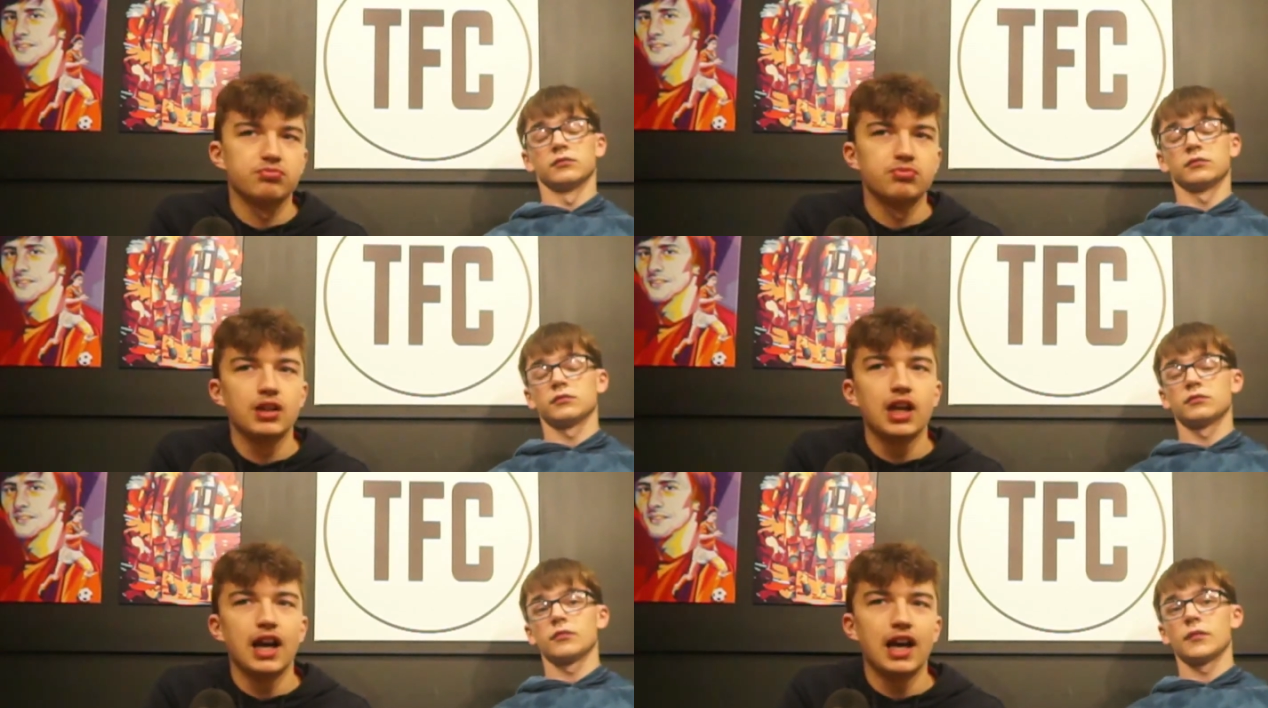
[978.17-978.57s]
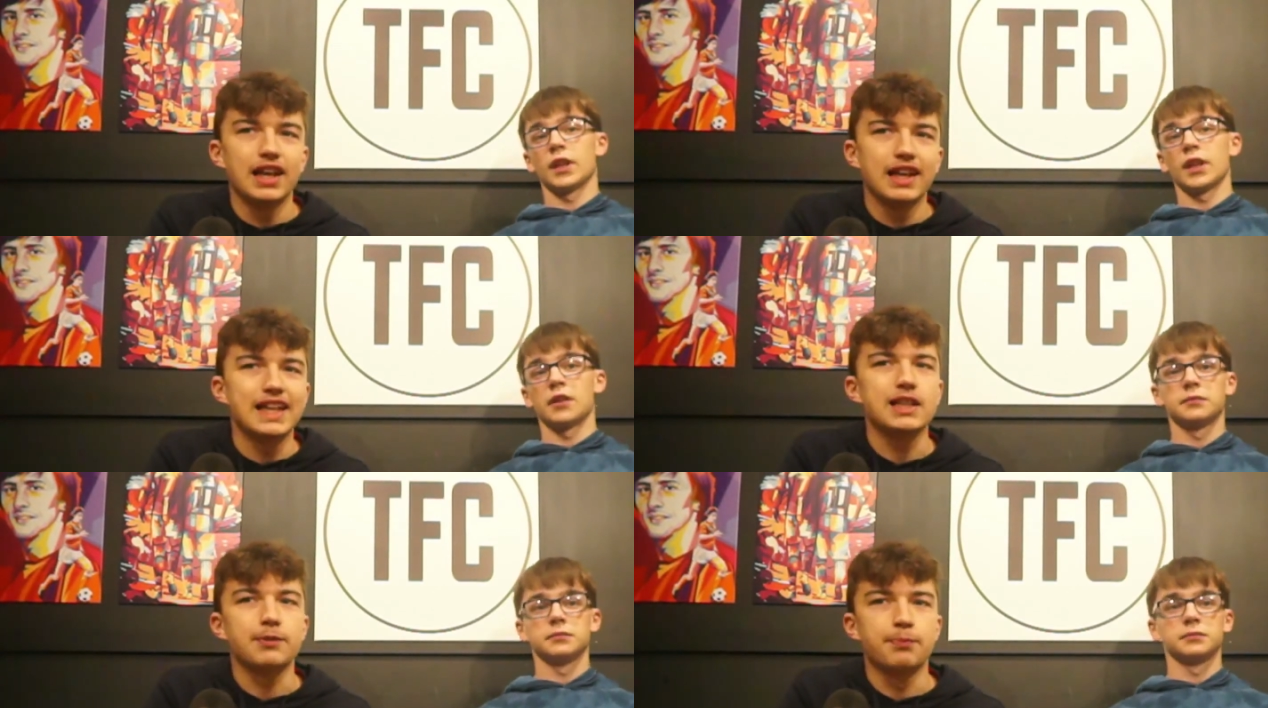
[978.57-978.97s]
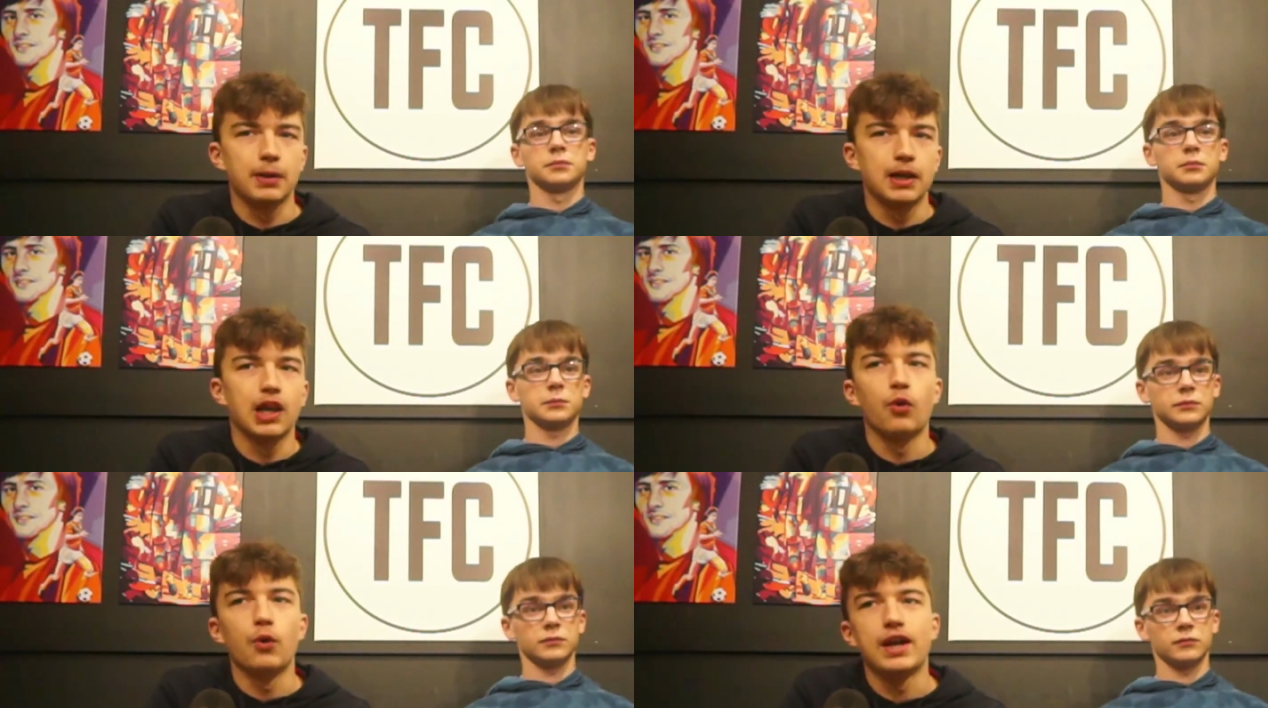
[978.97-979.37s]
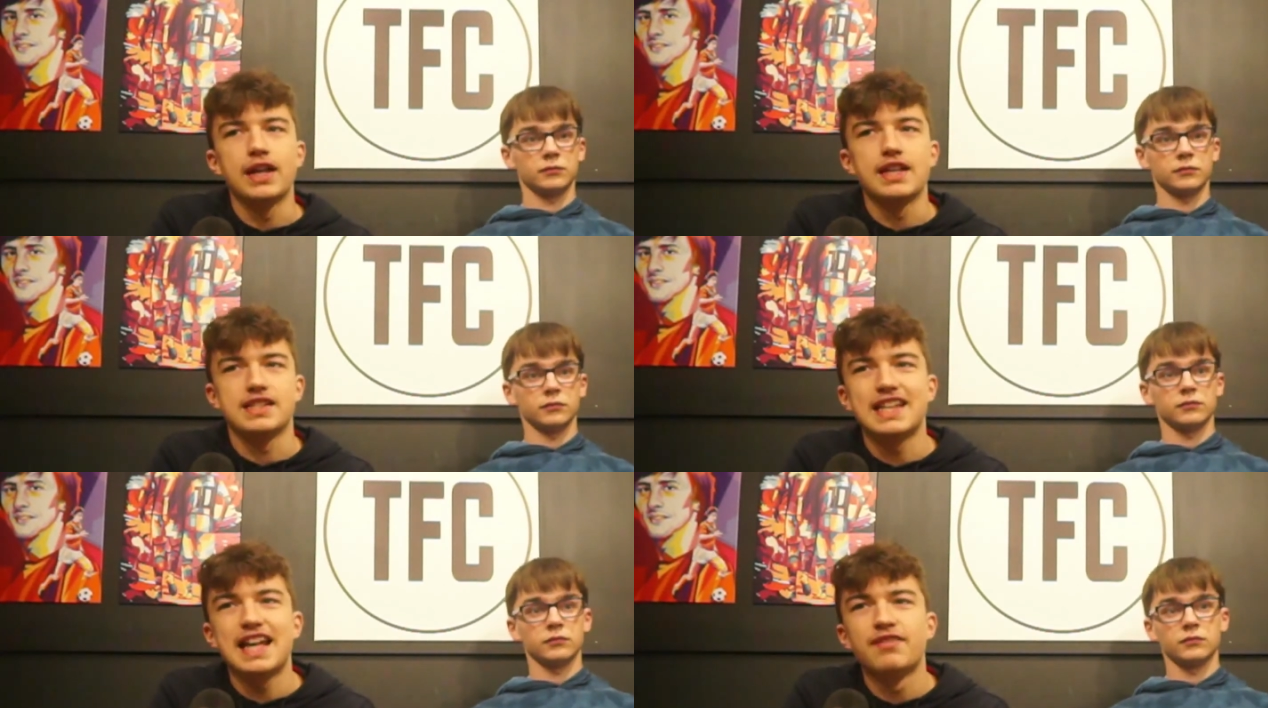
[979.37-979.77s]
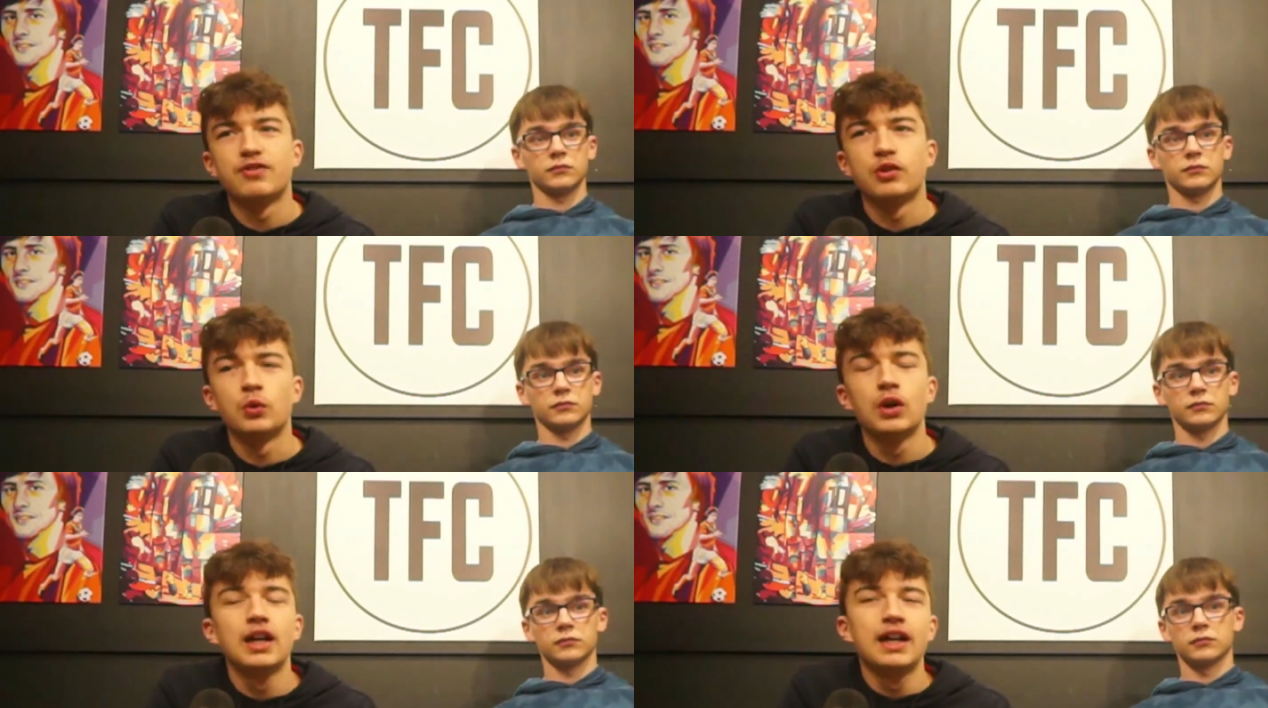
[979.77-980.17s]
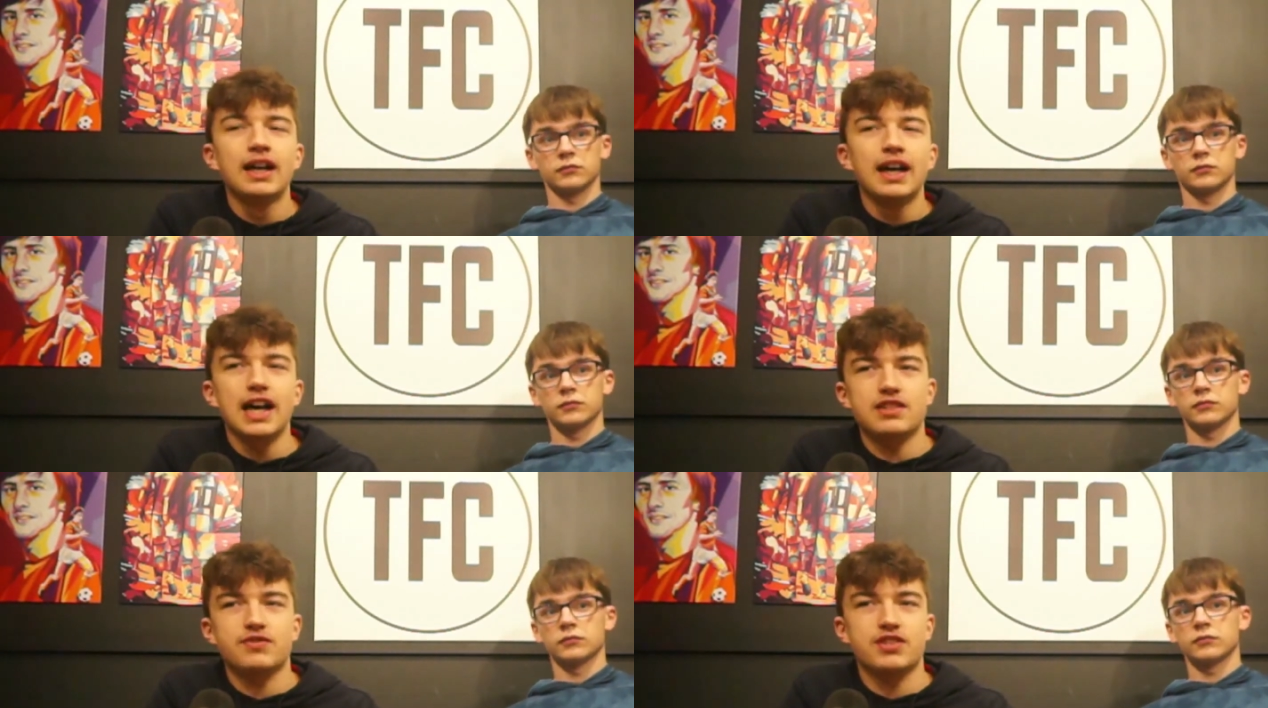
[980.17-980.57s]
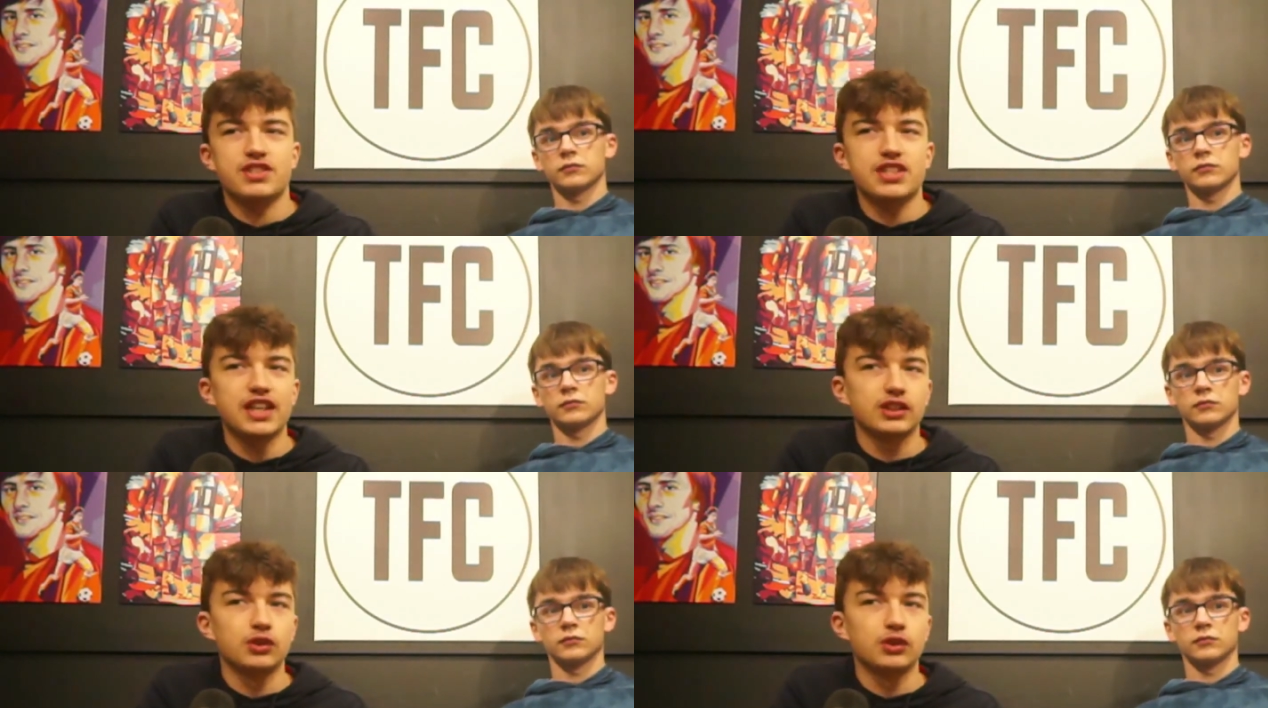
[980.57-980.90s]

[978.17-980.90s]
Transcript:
Speaker 1: a league below his level. As for Senegal,